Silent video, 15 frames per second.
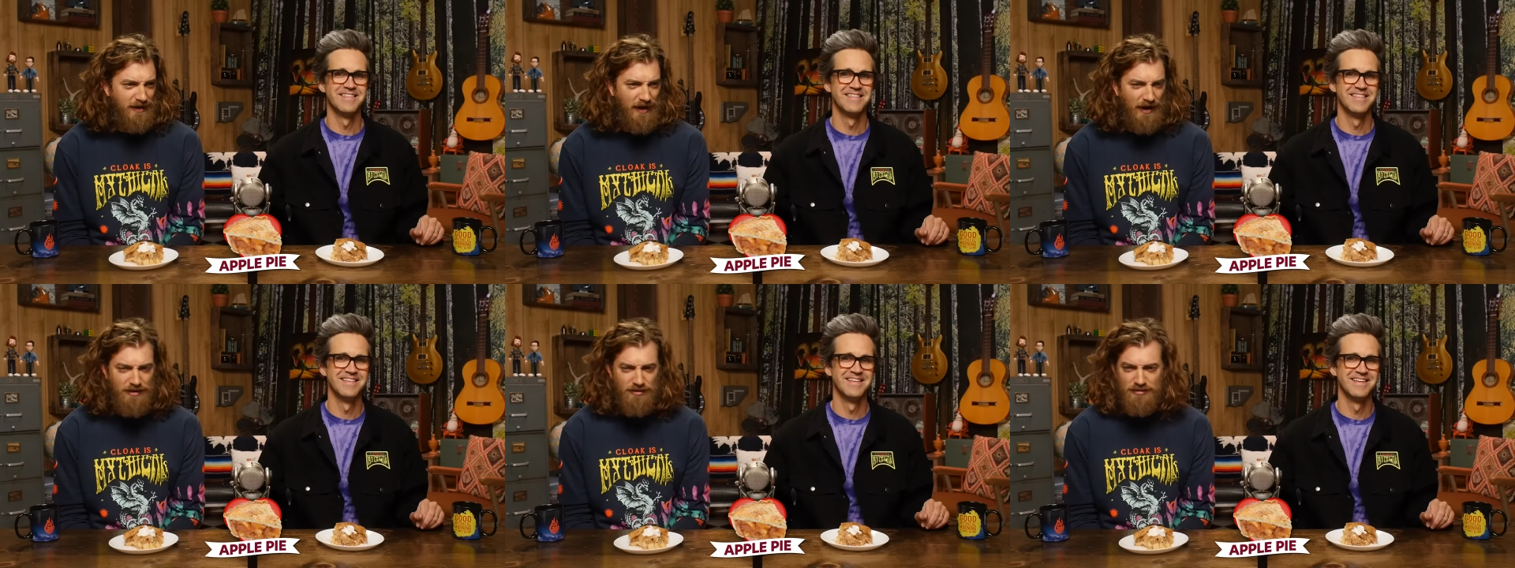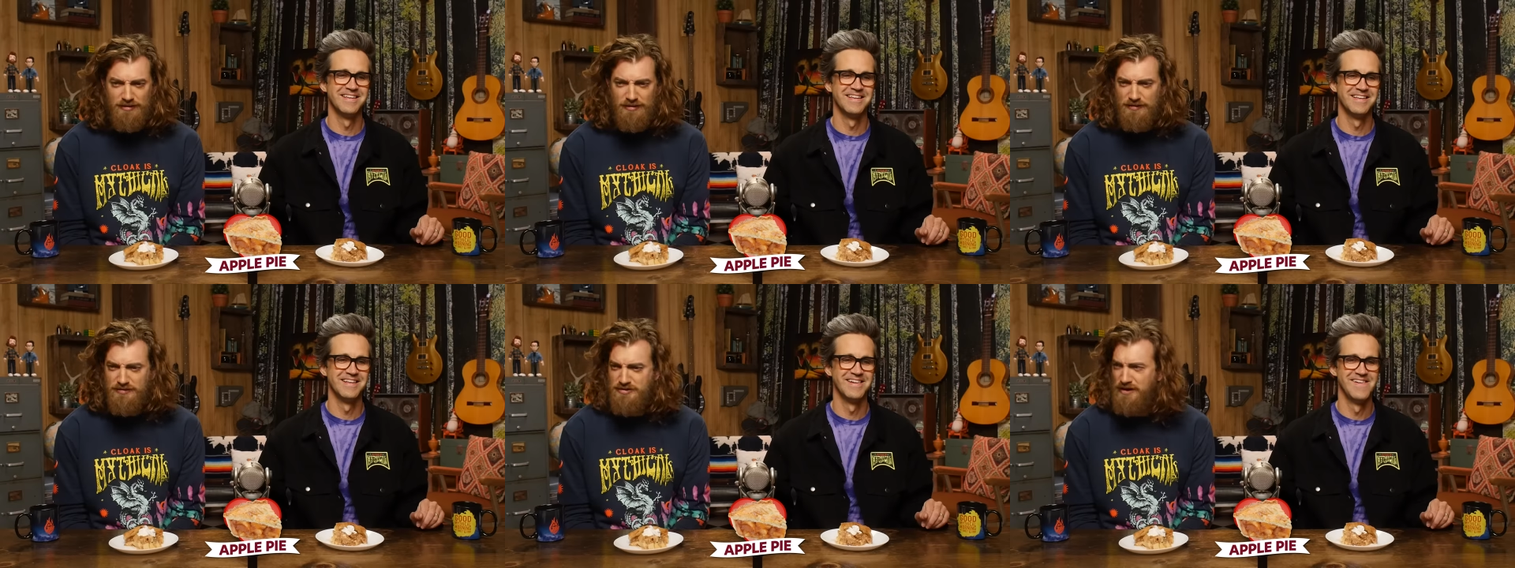Speaker 1: I
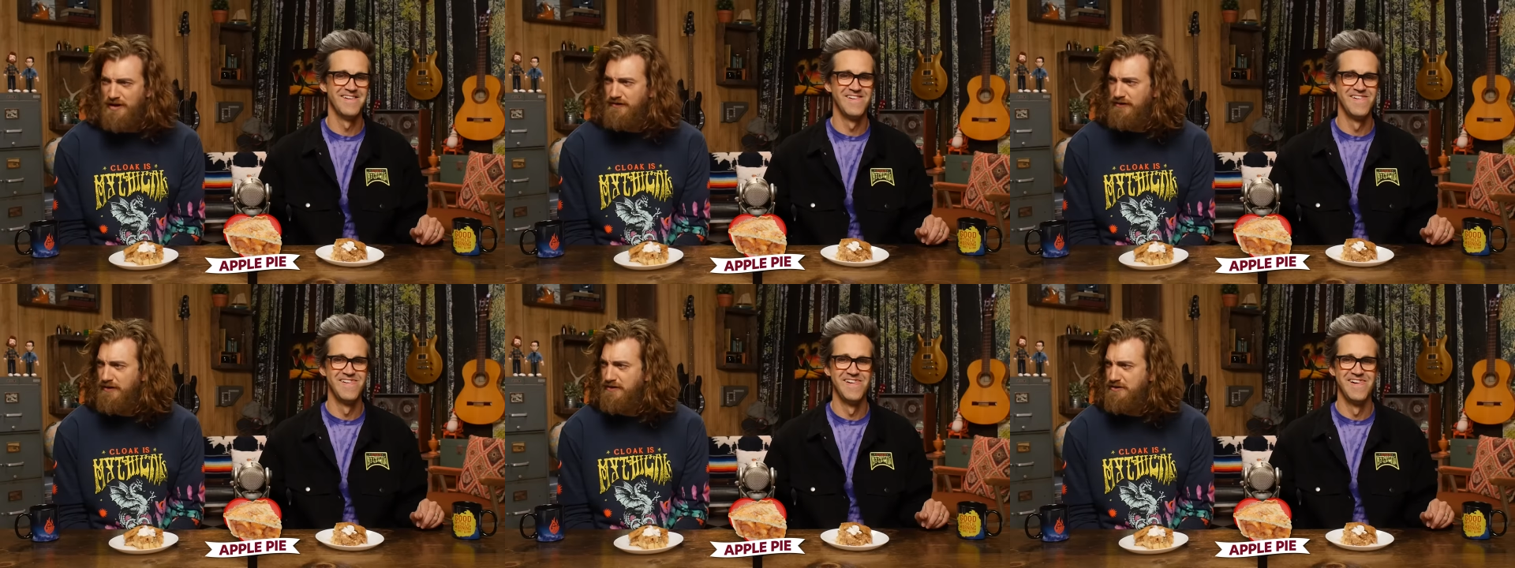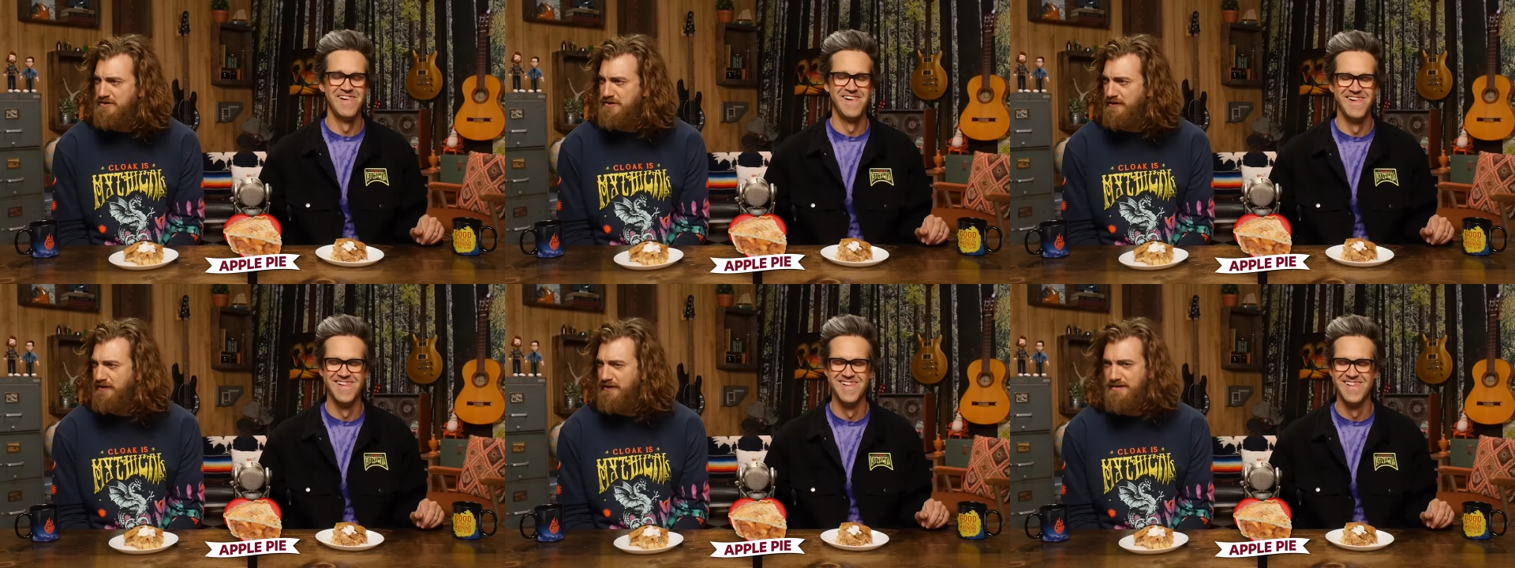don't know if Trevor
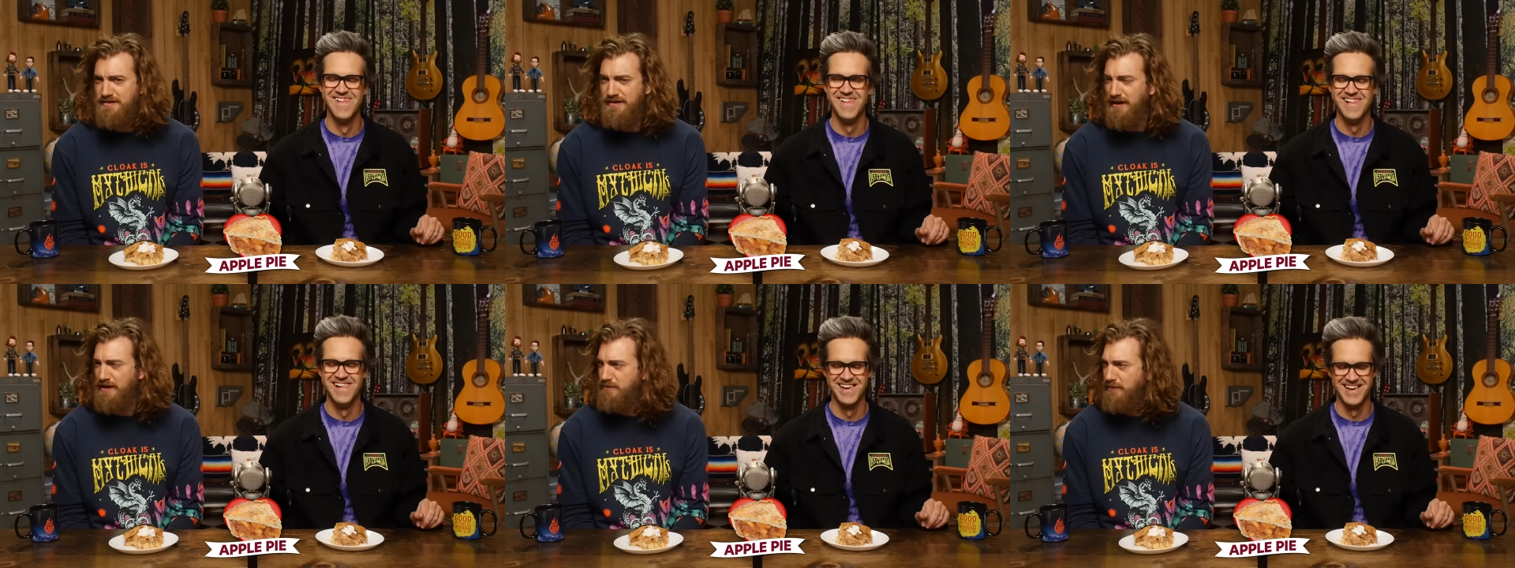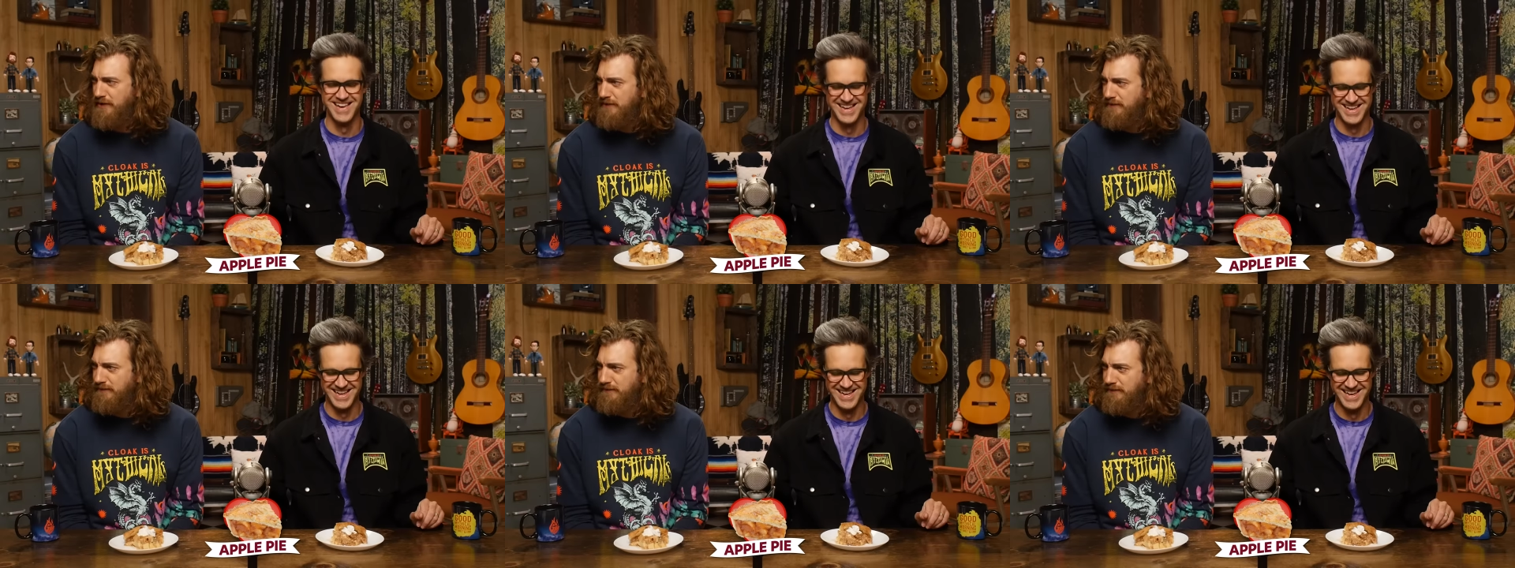understood the assignment.